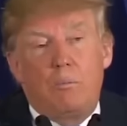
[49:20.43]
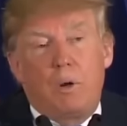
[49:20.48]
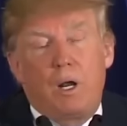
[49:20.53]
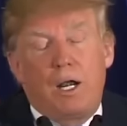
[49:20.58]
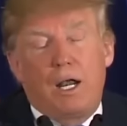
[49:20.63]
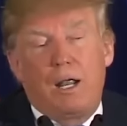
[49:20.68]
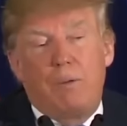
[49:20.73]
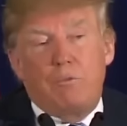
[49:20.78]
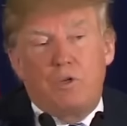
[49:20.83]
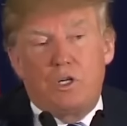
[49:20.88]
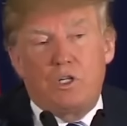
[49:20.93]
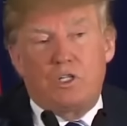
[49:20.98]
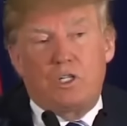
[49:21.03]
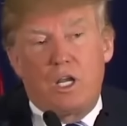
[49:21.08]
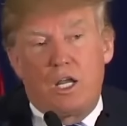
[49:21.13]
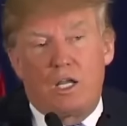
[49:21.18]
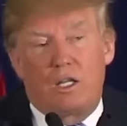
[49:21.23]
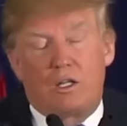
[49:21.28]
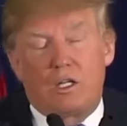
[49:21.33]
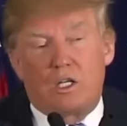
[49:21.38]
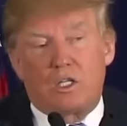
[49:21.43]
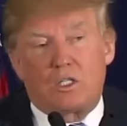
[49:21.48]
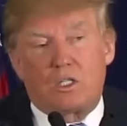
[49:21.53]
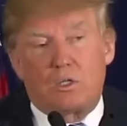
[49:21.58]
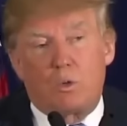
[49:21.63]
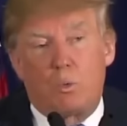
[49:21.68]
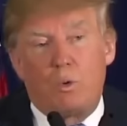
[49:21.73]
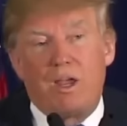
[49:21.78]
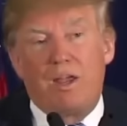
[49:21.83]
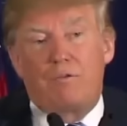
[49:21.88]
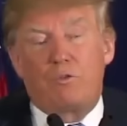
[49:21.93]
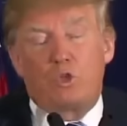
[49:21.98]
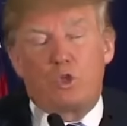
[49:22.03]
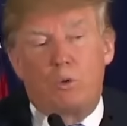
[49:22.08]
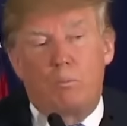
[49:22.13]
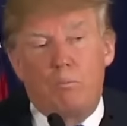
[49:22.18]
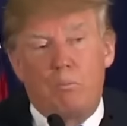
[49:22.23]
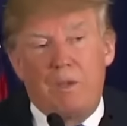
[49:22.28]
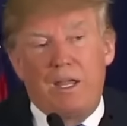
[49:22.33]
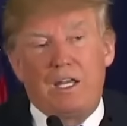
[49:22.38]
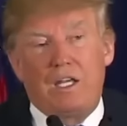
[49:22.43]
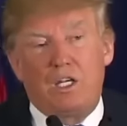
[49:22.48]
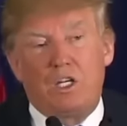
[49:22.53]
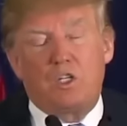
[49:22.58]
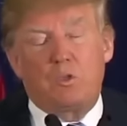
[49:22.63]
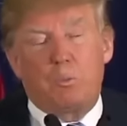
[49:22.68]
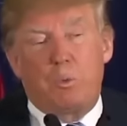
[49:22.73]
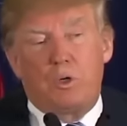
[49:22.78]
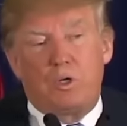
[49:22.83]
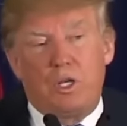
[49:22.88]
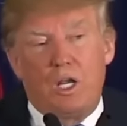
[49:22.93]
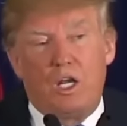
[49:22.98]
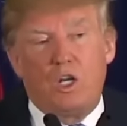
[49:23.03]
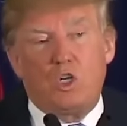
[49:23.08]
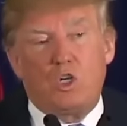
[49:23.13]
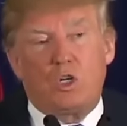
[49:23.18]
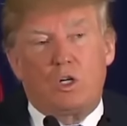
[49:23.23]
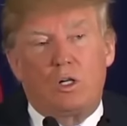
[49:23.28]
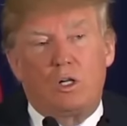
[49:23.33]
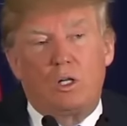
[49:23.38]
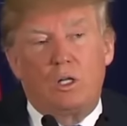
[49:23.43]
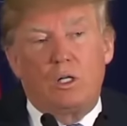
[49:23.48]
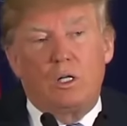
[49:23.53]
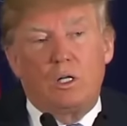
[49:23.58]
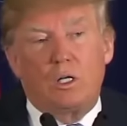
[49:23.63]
But I'm just saying this we have tremendous potential